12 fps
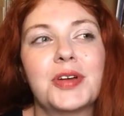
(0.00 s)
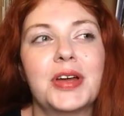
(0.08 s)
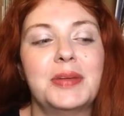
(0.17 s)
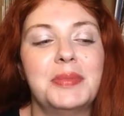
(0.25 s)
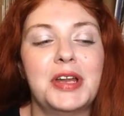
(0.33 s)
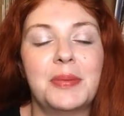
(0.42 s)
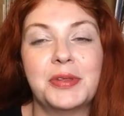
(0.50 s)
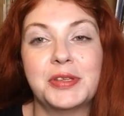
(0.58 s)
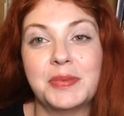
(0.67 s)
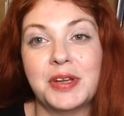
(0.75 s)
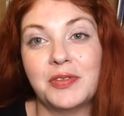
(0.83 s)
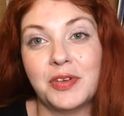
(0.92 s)
trying to meet up with
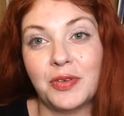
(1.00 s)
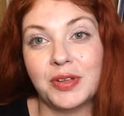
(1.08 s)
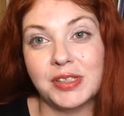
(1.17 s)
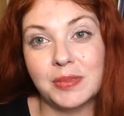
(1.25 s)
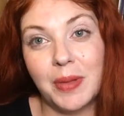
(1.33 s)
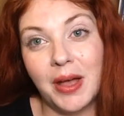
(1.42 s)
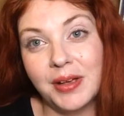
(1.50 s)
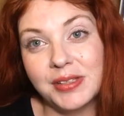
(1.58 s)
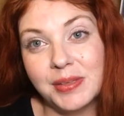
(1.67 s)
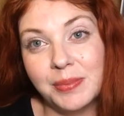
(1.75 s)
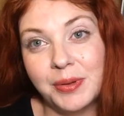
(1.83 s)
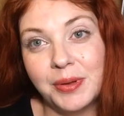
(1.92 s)
as many of your friends as
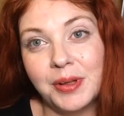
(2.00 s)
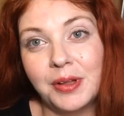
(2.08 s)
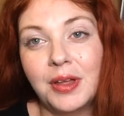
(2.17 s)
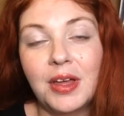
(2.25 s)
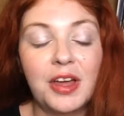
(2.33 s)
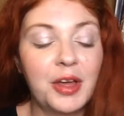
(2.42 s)
possible,